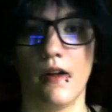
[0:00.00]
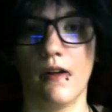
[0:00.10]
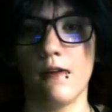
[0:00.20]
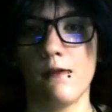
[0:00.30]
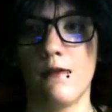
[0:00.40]

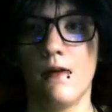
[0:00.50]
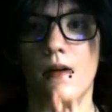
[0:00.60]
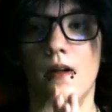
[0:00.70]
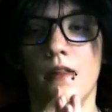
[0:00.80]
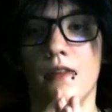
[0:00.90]
of
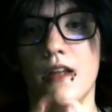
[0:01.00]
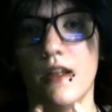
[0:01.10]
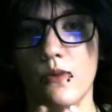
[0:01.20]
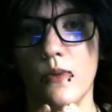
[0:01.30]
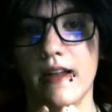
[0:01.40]
the
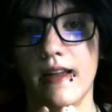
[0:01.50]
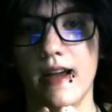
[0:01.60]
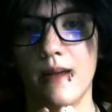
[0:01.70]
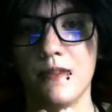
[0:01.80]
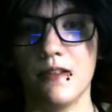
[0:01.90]
netted wig
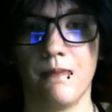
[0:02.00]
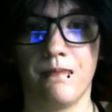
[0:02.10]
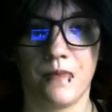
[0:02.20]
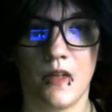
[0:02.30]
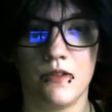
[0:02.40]
caps.
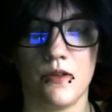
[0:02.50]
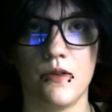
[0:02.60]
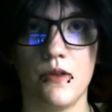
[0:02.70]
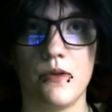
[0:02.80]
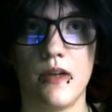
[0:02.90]
So
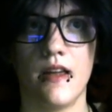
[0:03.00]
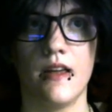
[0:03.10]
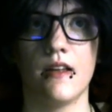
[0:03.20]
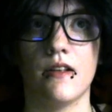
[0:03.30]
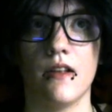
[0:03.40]
you
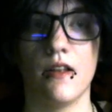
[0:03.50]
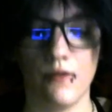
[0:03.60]
can, in